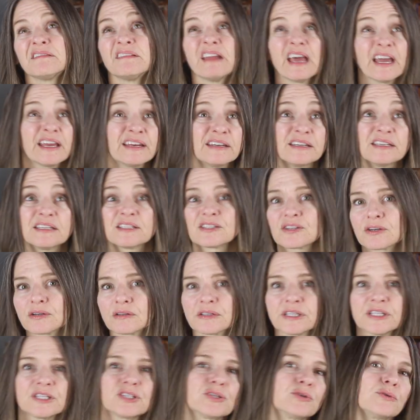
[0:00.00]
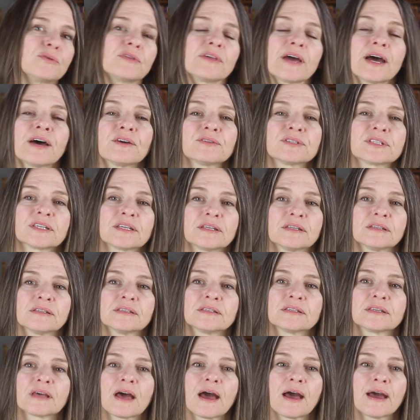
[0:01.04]
90s, early
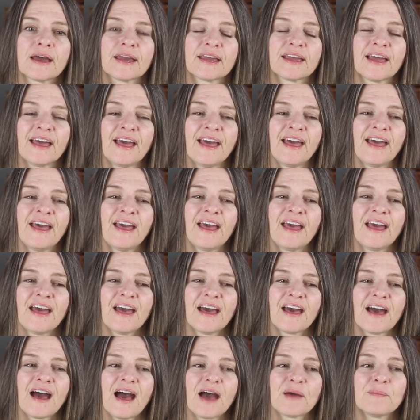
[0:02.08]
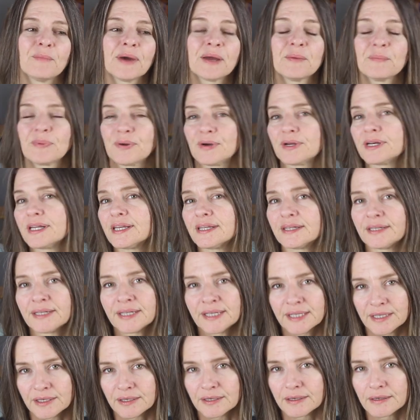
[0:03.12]
2000s. I, I might put in
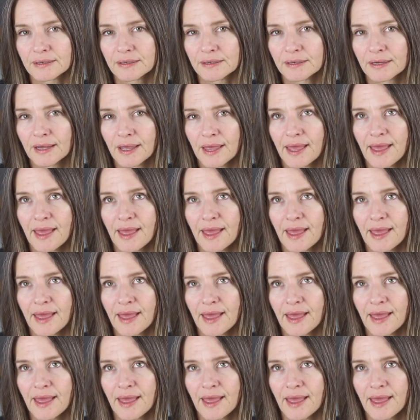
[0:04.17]
here